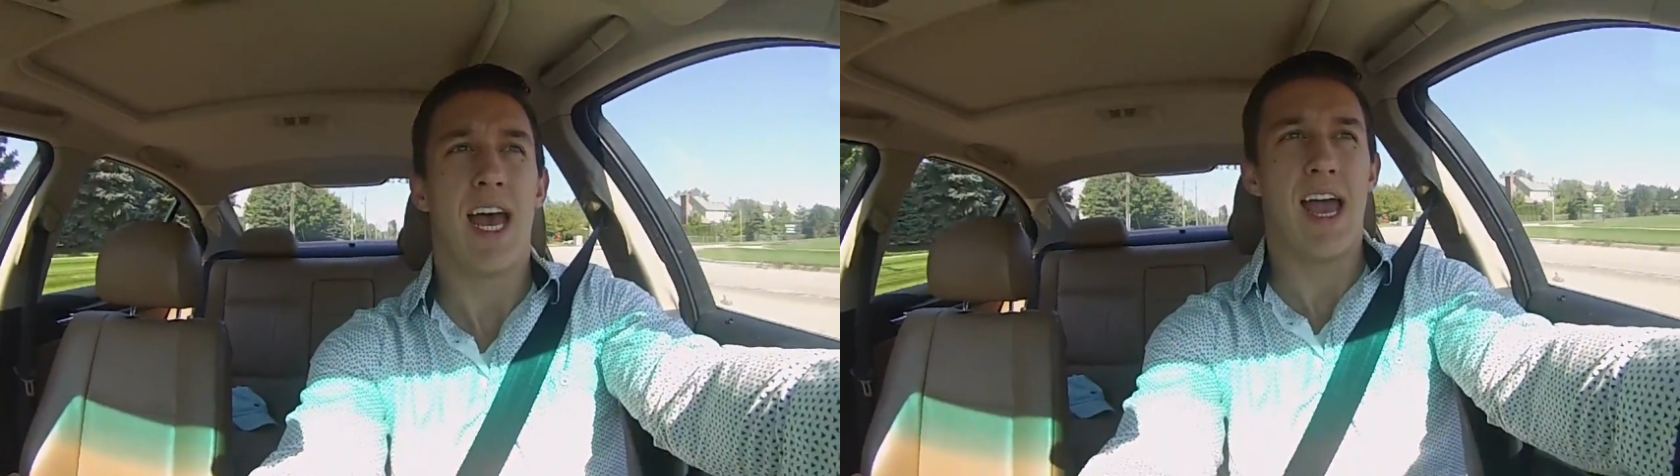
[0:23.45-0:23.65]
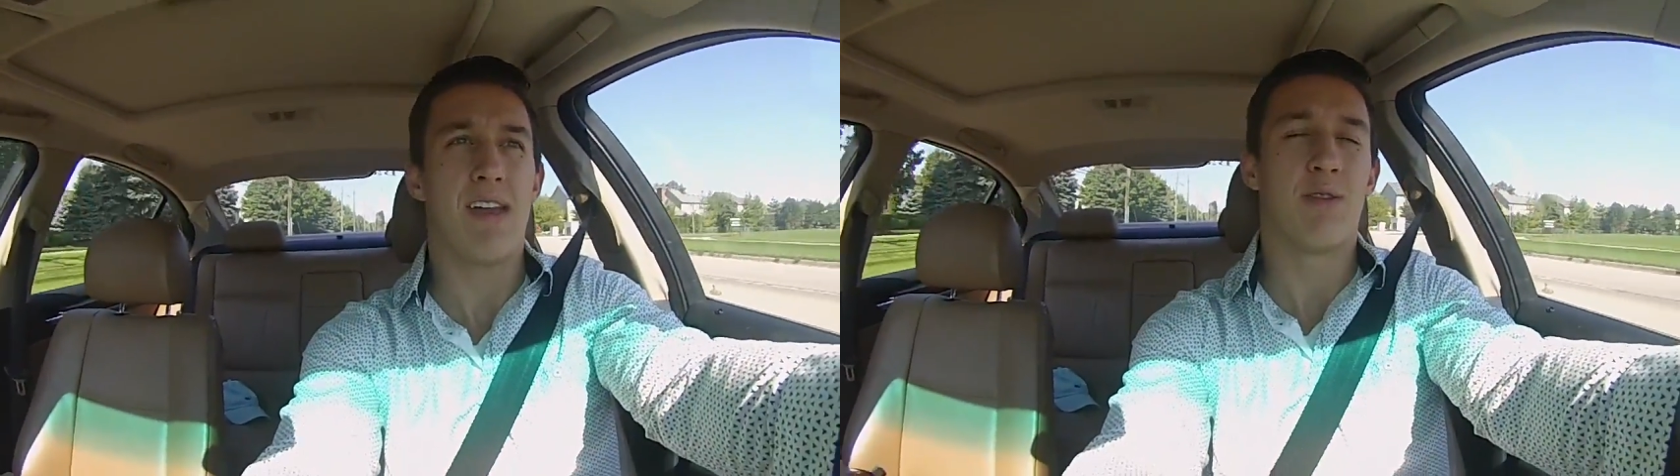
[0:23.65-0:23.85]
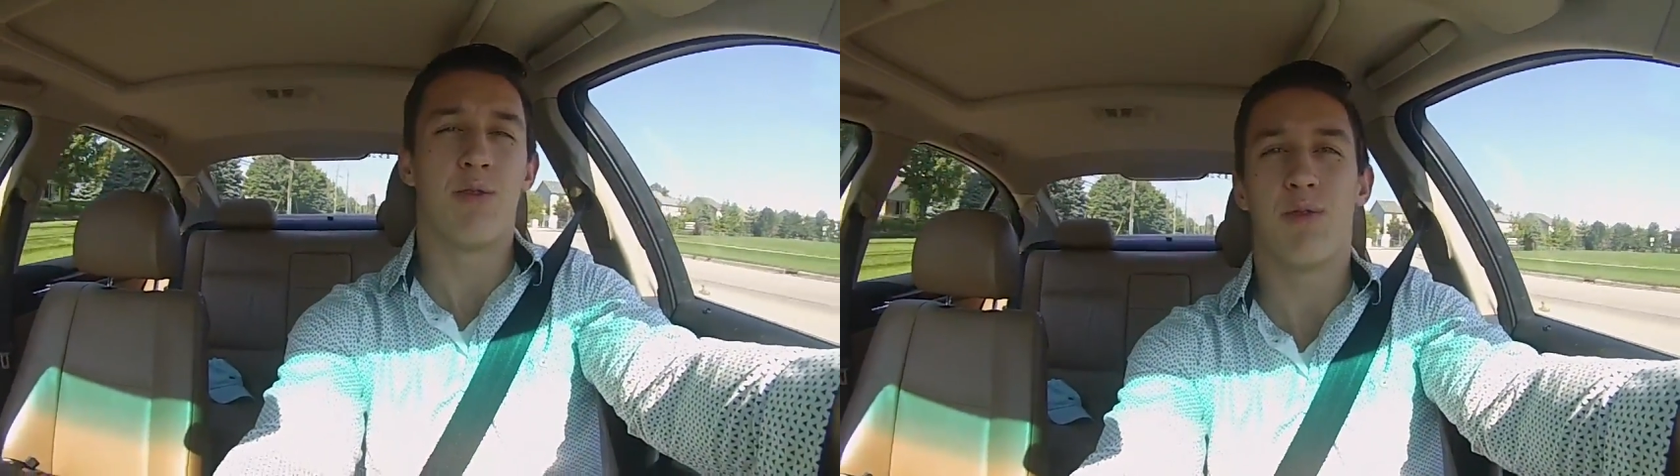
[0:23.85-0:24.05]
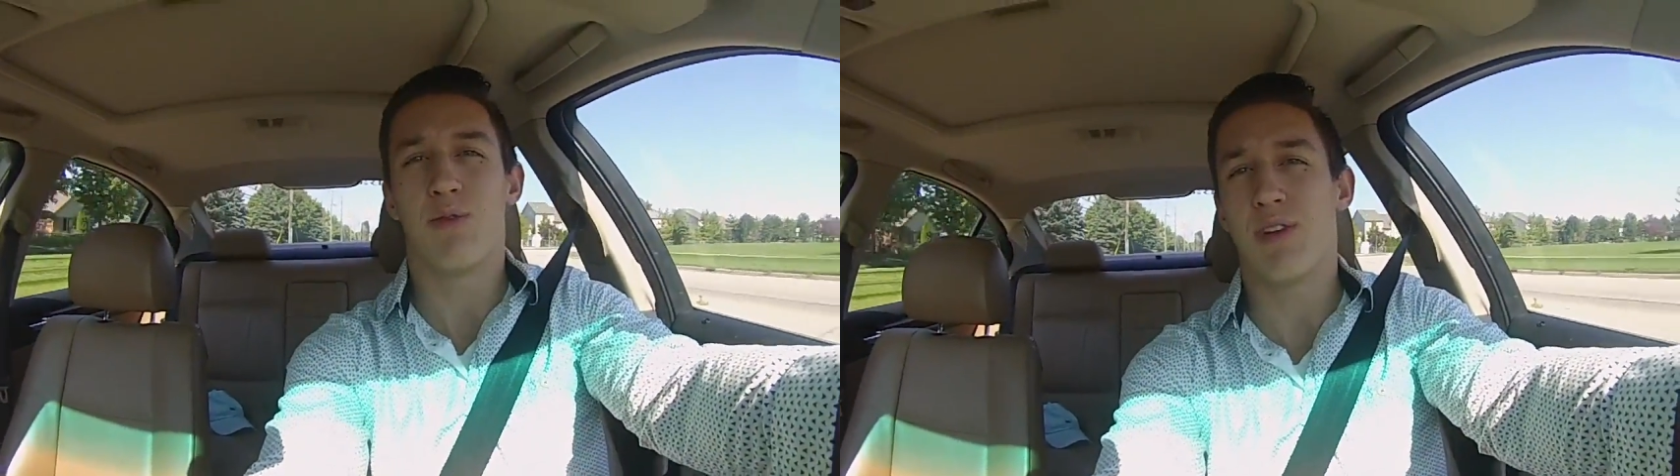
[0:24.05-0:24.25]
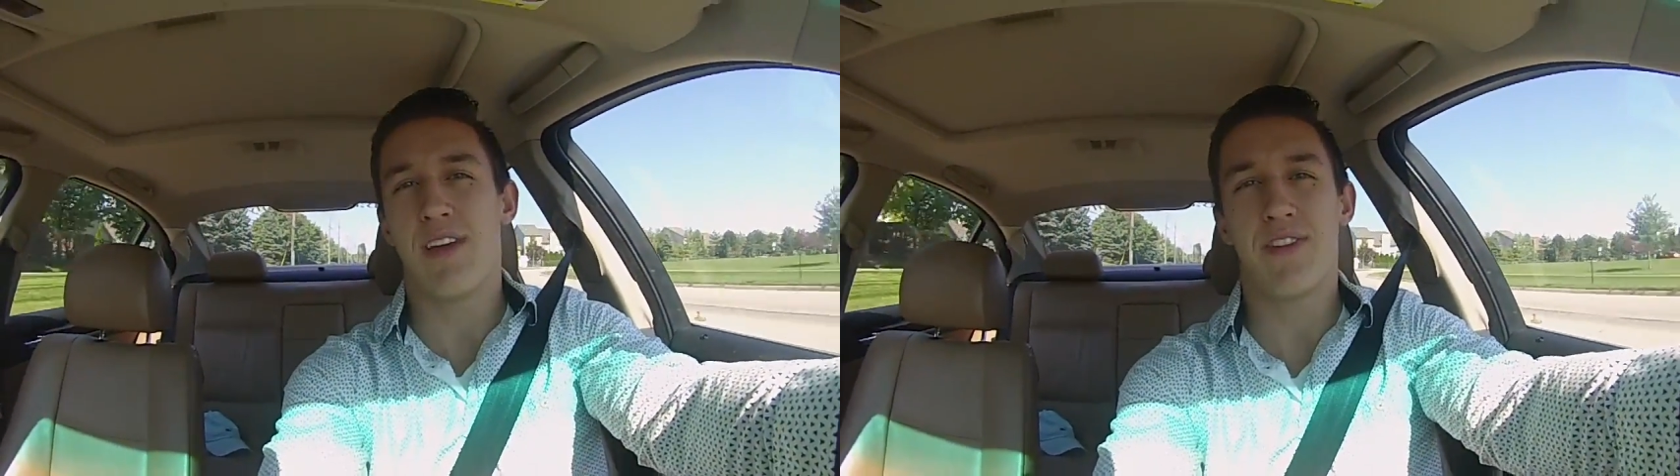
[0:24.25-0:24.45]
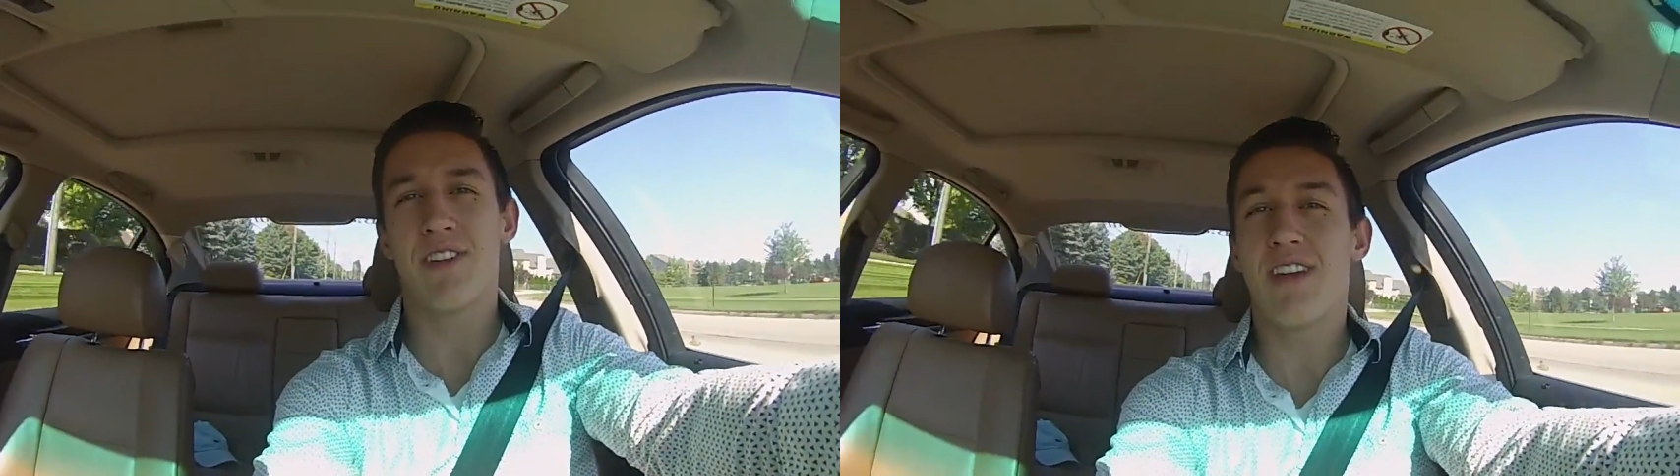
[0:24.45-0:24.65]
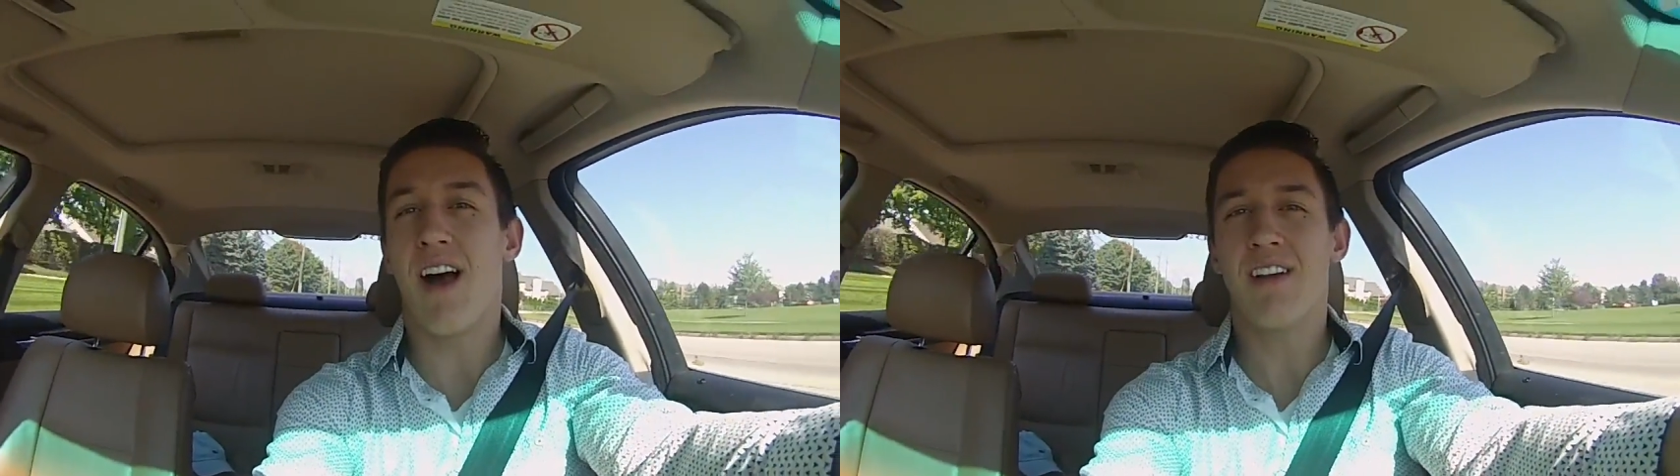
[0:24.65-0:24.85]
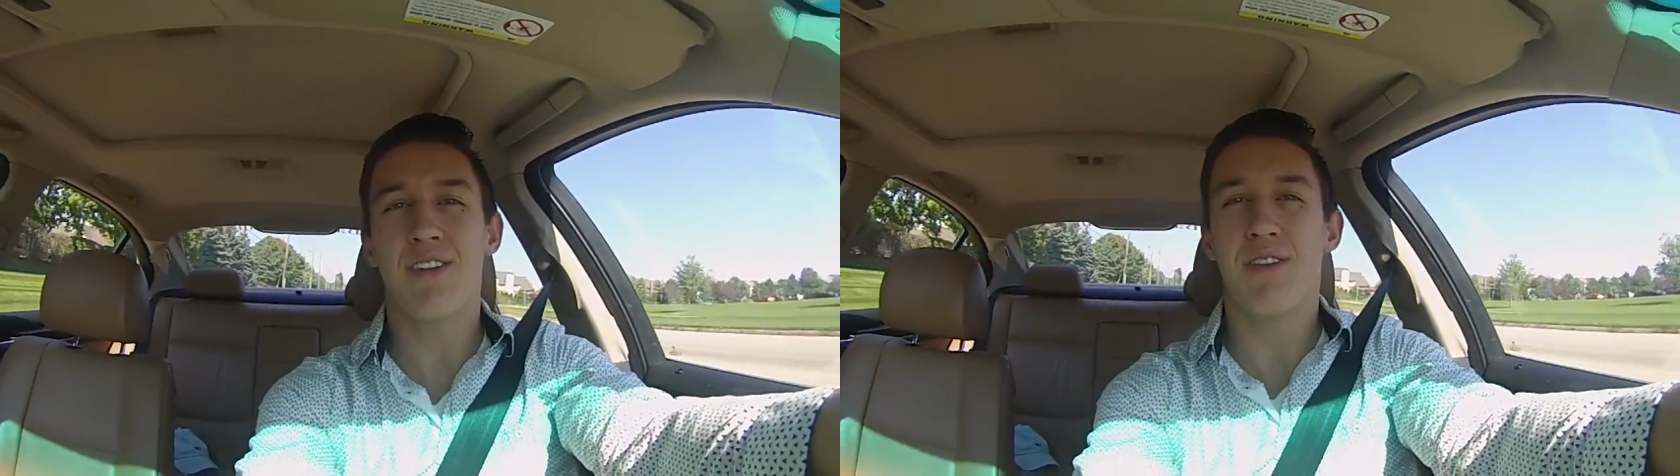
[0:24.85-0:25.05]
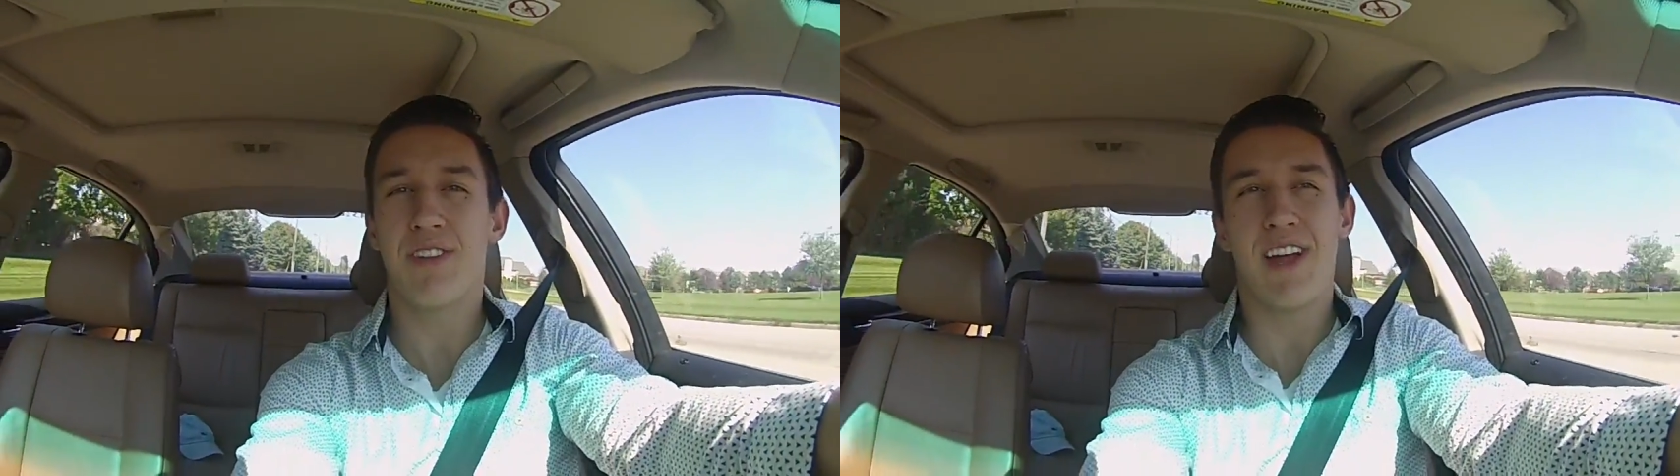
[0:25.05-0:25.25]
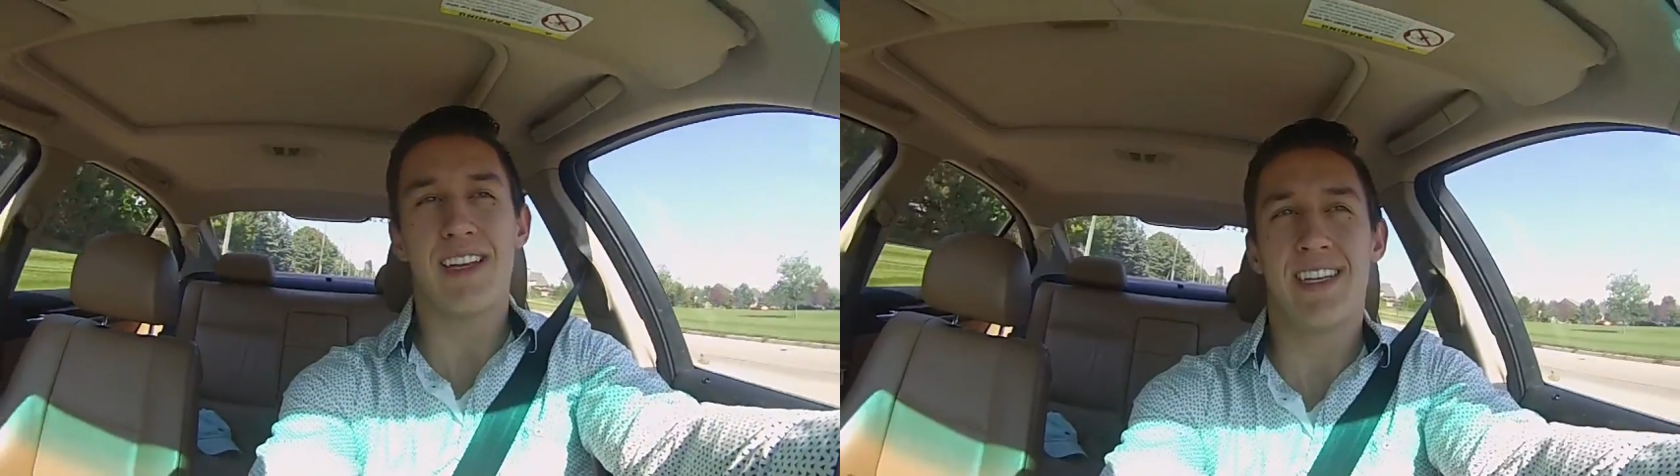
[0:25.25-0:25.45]
And if you're young, dude,
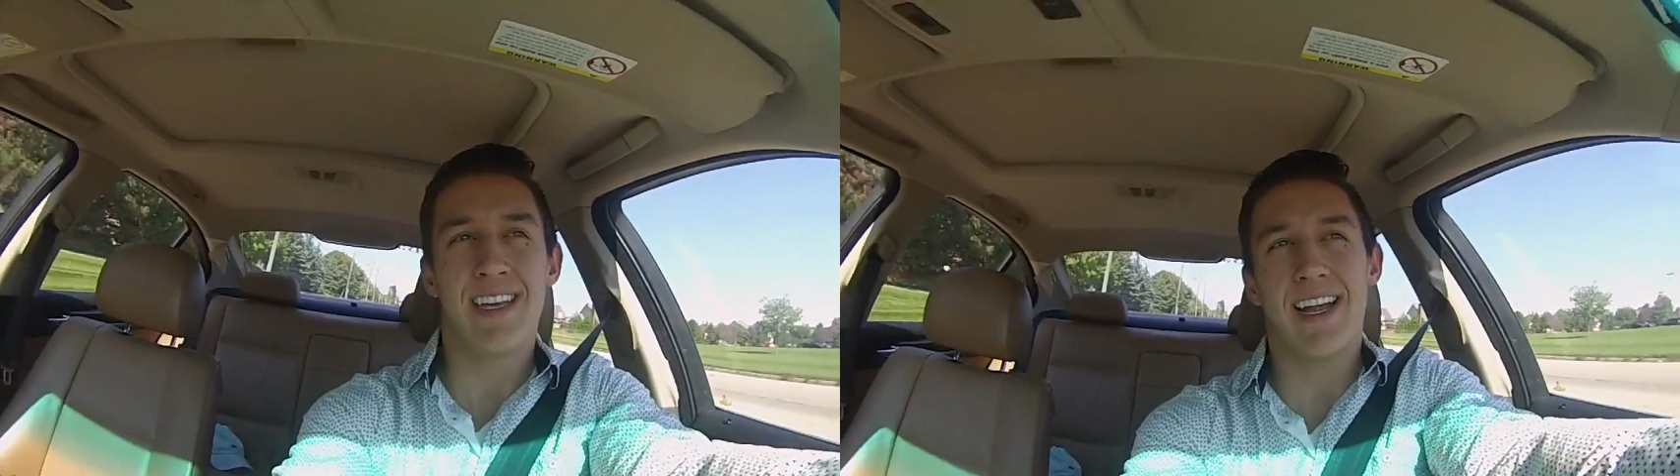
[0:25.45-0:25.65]
if you're 18,